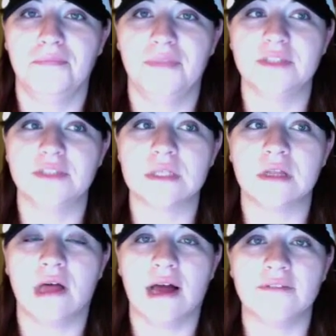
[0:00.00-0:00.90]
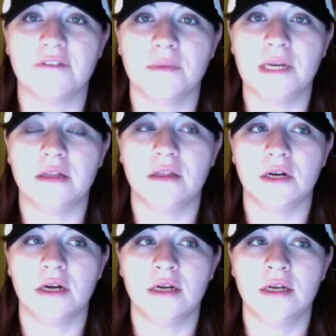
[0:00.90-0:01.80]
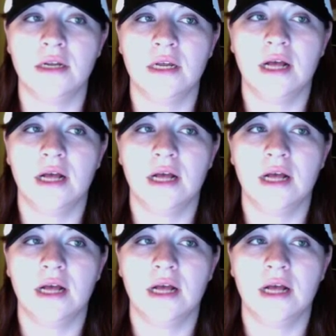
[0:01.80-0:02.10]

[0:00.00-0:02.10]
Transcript: This was a lot for me to learn.